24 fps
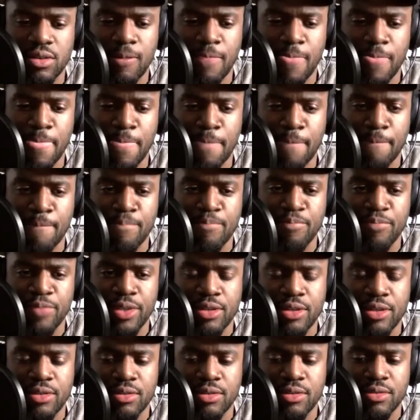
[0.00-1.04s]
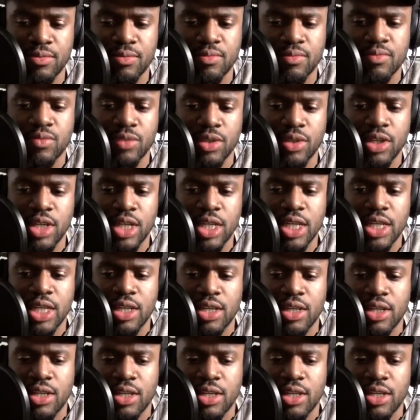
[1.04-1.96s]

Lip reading: So I guess we'll see. We'll see how it goes.